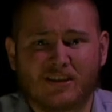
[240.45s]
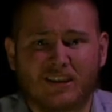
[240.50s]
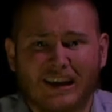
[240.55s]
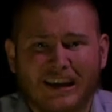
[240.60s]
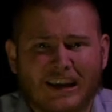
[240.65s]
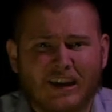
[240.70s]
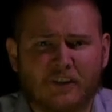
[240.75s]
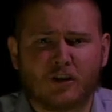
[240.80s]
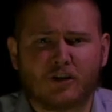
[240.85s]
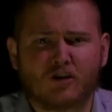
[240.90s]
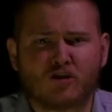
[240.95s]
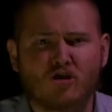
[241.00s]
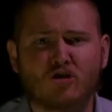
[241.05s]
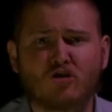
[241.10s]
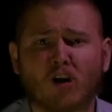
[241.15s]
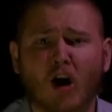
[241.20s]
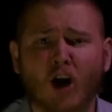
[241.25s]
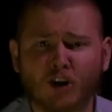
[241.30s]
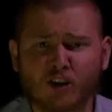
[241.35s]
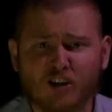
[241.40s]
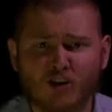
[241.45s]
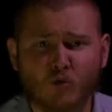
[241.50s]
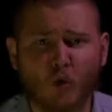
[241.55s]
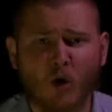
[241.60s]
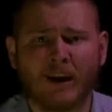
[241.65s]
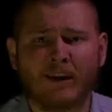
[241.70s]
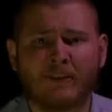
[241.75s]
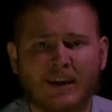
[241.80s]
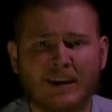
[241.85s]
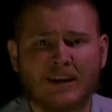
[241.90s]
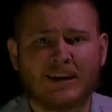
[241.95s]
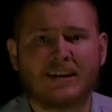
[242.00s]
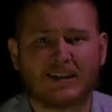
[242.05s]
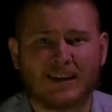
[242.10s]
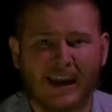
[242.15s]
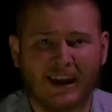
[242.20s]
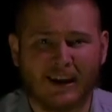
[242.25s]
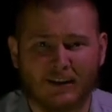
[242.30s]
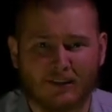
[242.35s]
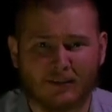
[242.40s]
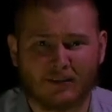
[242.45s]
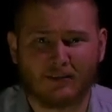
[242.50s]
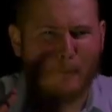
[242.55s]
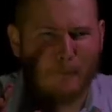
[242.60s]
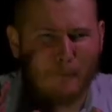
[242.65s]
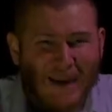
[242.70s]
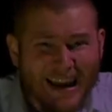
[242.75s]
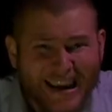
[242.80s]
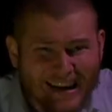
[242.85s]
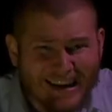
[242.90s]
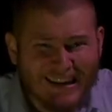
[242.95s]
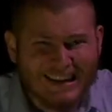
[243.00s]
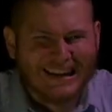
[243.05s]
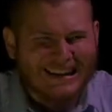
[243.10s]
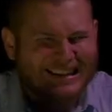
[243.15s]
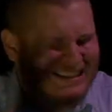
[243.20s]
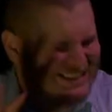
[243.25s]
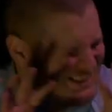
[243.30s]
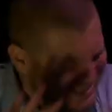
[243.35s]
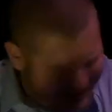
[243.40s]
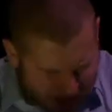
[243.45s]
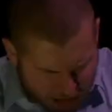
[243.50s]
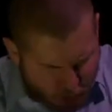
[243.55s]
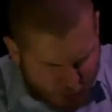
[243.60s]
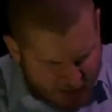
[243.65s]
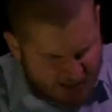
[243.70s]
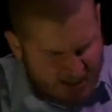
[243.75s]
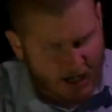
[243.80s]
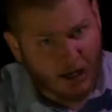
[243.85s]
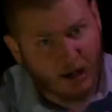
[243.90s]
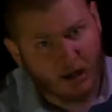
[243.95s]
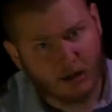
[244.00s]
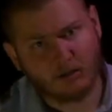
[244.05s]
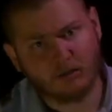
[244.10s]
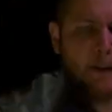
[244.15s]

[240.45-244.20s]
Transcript: it in the strongest way that he can. Me genoita,